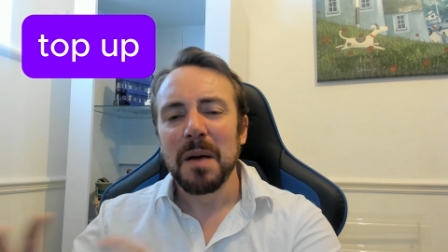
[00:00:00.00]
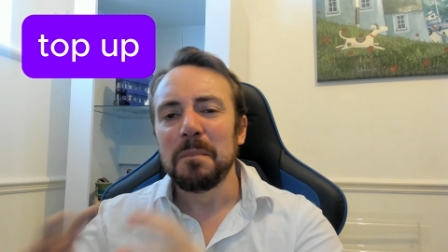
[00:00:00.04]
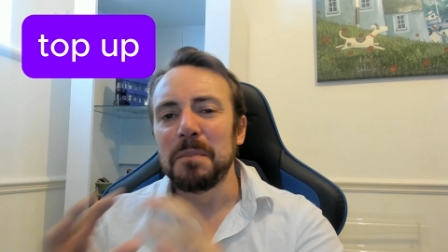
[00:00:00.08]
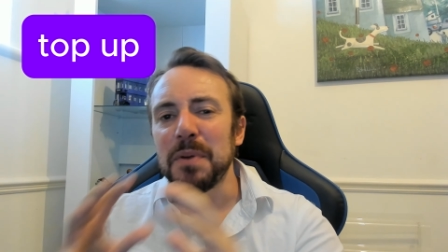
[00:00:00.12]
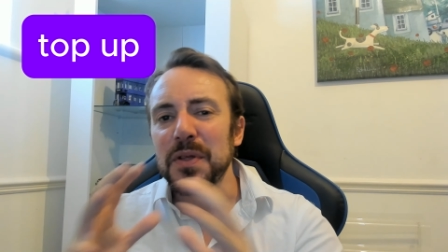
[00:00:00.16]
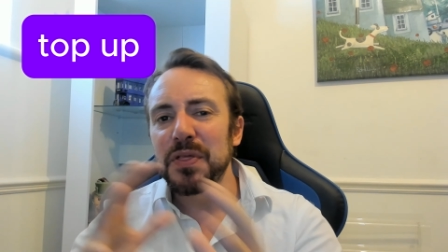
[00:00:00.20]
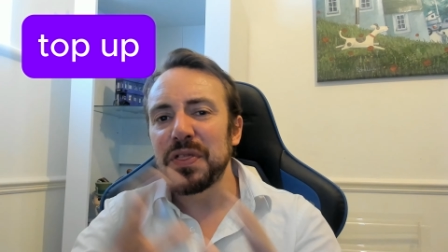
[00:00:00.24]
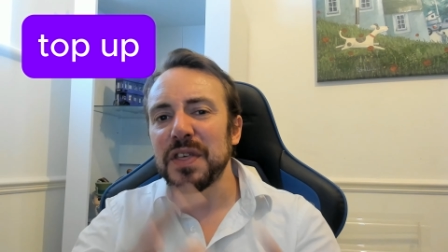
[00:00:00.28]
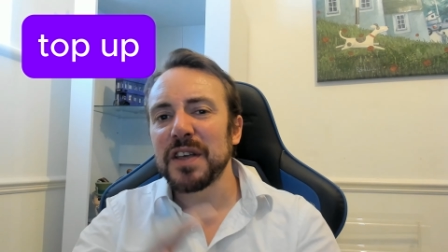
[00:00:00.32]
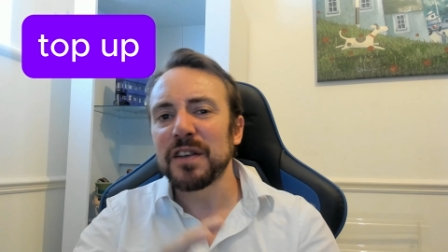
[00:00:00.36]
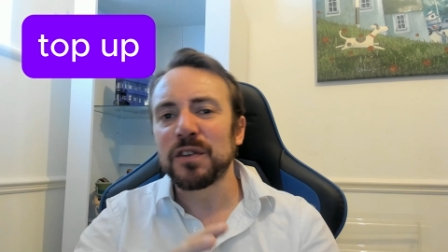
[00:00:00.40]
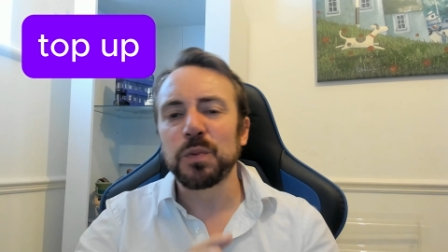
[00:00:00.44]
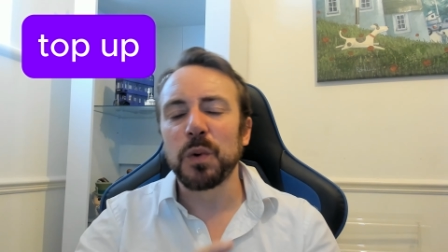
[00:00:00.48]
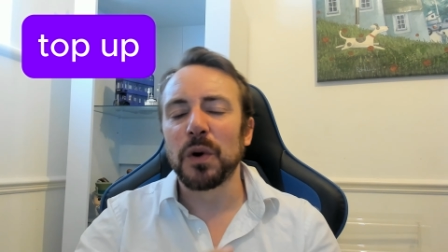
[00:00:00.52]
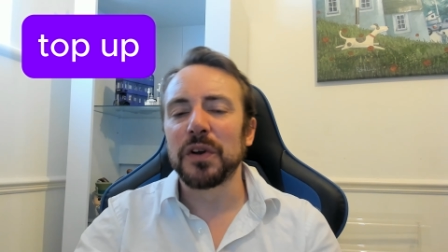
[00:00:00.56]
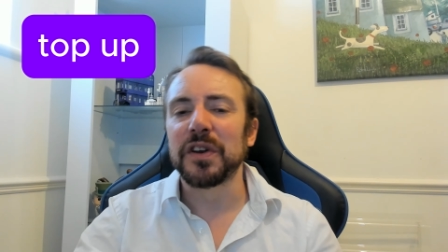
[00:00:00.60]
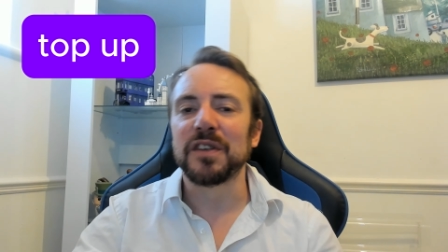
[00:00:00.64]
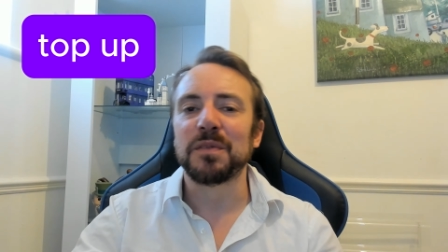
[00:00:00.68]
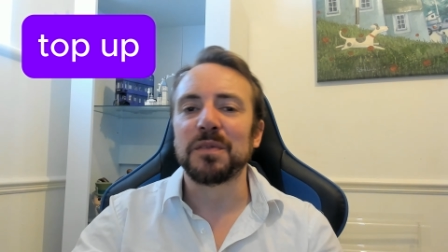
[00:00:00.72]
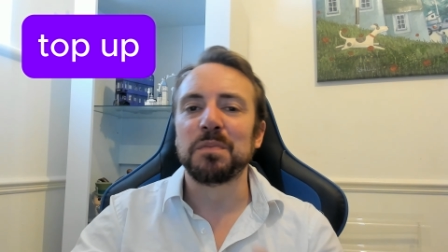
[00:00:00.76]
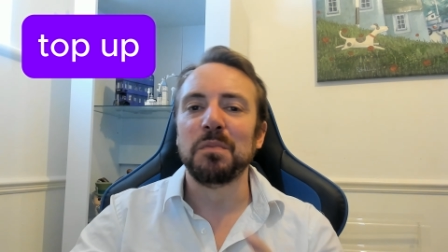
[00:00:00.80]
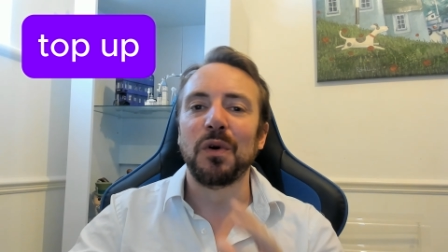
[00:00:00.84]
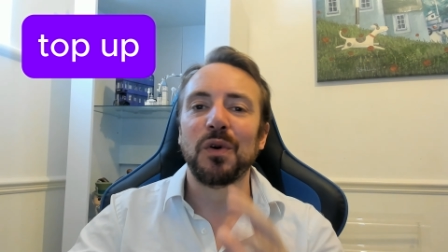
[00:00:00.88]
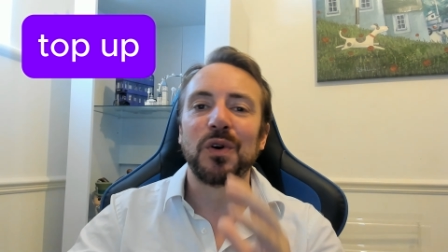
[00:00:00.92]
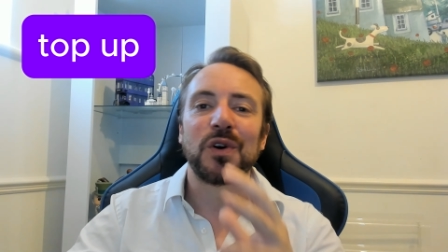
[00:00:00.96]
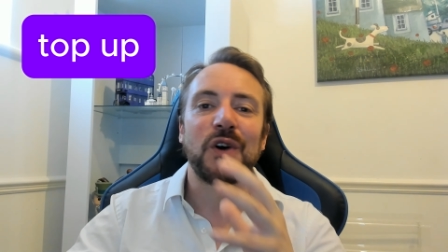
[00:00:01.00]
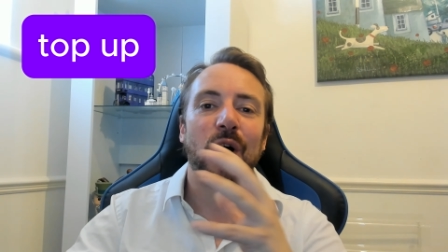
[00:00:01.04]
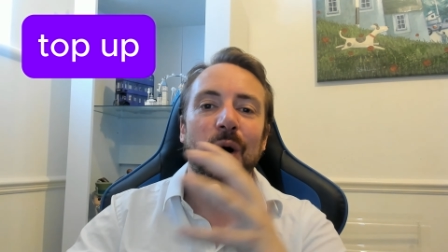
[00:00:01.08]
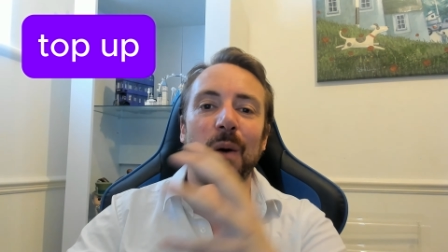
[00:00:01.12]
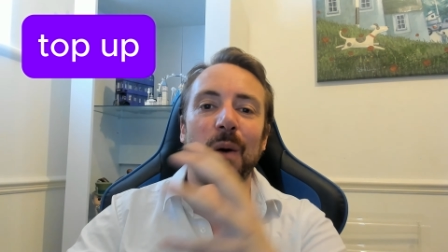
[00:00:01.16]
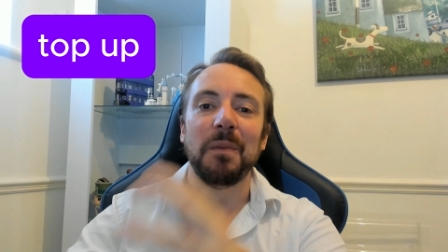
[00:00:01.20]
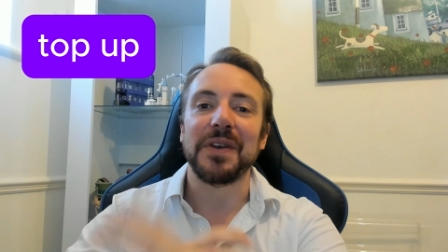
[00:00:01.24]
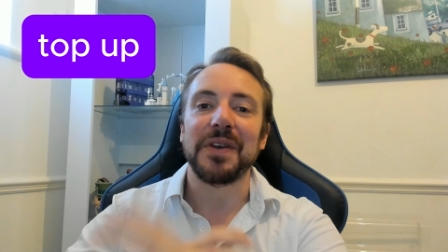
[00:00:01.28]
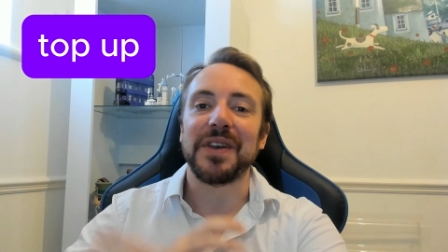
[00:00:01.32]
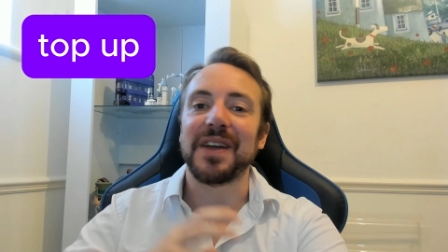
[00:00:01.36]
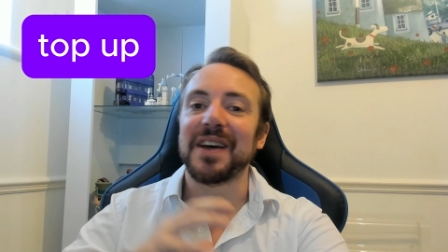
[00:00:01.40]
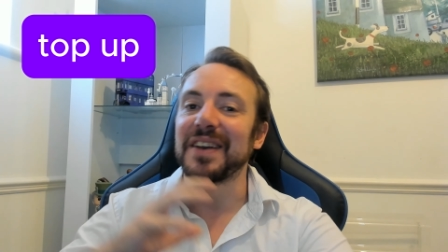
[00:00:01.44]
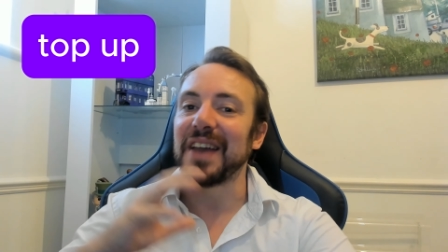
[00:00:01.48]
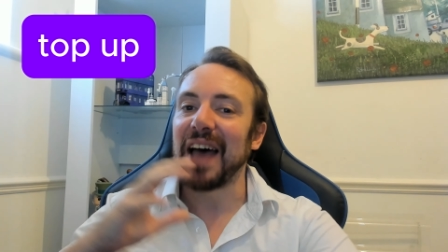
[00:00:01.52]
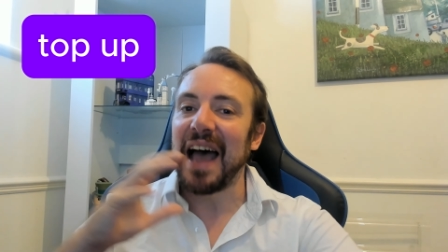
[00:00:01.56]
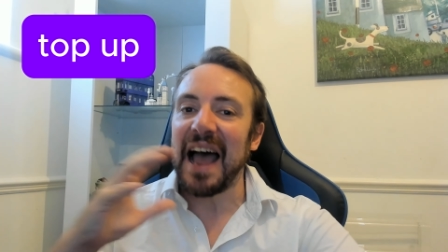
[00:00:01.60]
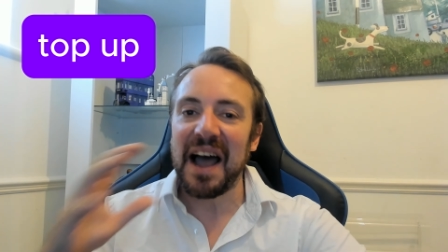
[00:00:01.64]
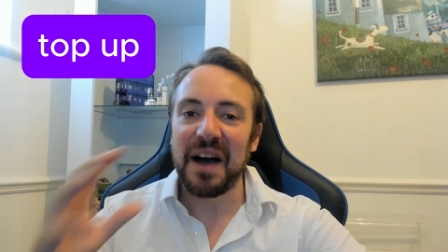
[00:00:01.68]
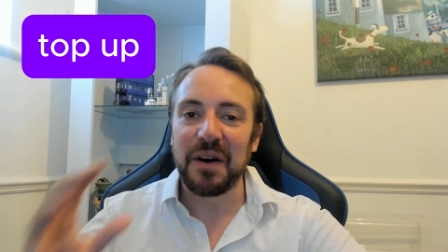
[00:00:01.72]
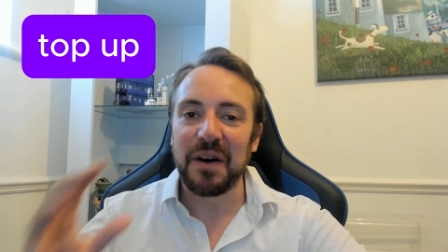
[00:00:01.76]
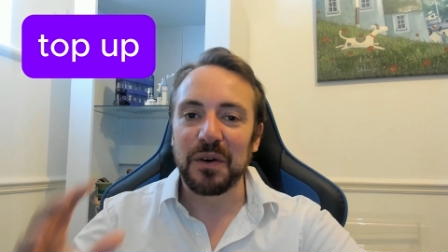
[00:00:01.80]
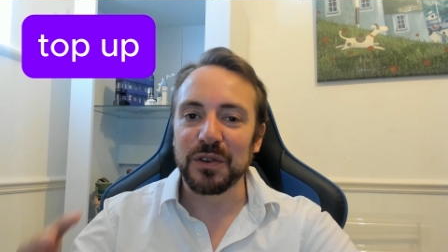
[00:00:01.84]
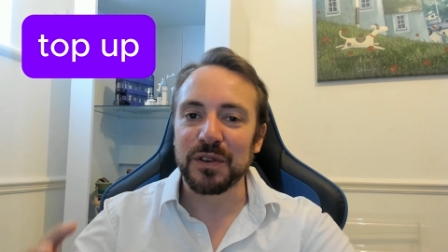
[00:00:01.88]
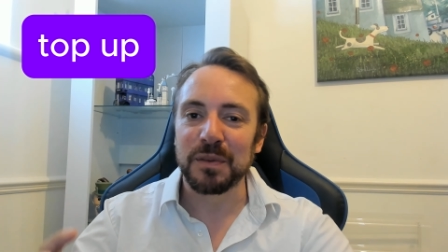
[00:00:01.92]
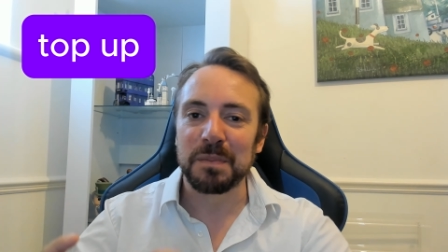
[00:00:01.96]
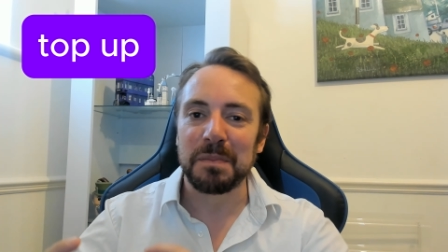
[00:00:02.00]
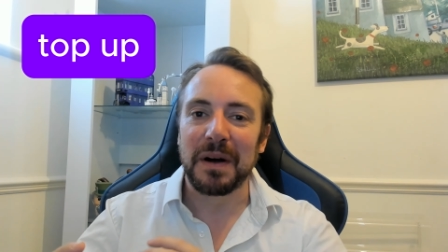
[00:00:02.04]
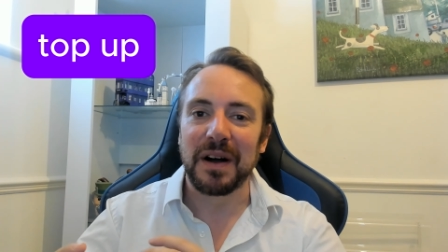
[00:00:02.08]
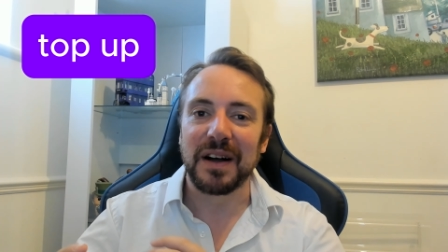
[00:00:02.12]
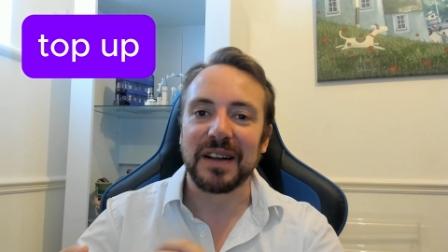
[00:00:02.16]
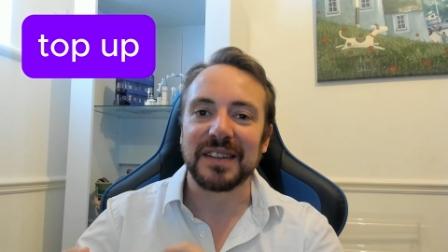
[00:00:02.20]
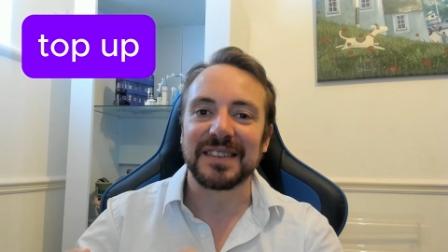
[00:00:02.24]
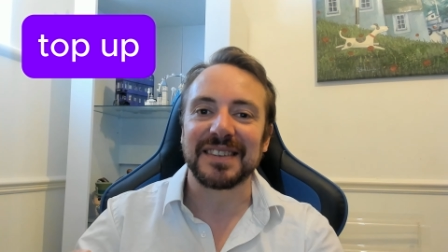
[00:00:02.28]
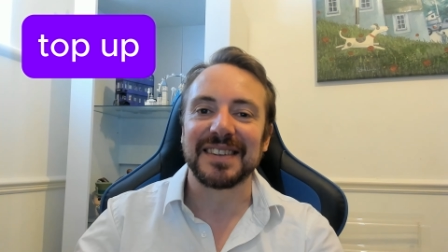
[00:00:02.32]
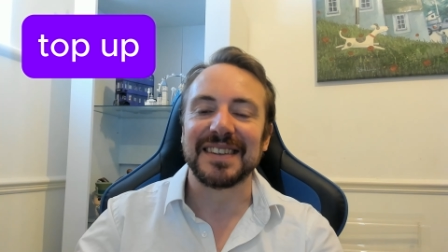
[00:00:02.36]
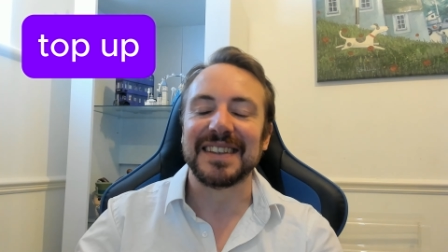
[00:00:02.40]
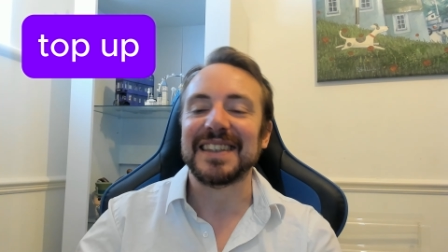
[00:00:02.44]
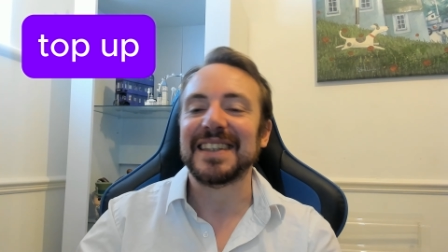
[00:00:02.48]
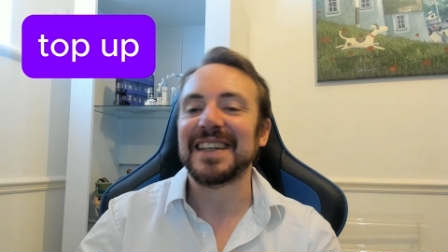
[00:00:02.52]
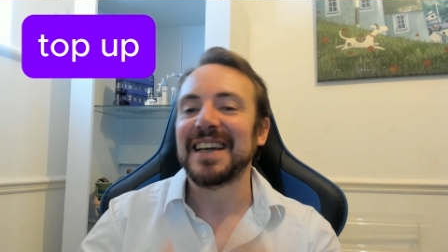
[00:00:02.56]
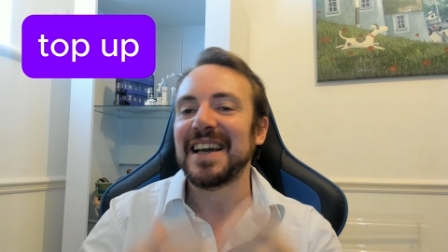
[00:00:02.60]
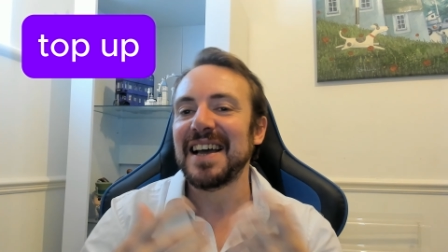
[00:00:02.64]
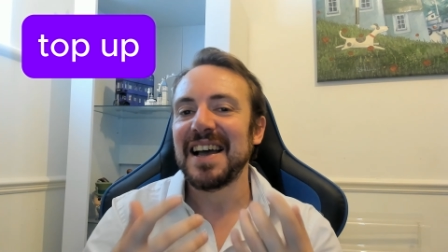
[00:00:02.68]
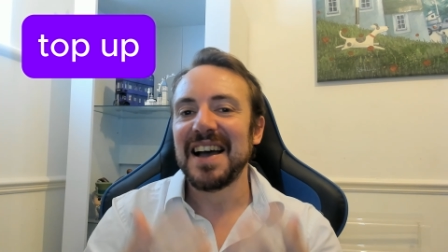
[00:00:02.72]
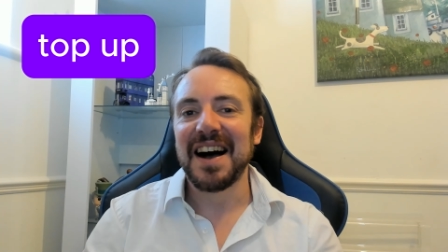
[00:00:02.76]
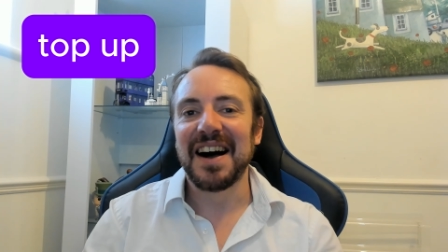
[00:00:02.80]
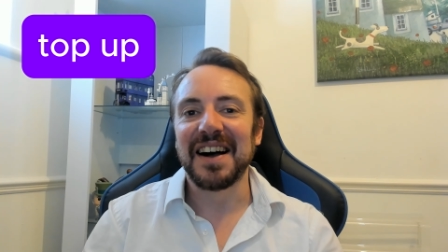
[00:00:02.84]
But this one is more common at a house party.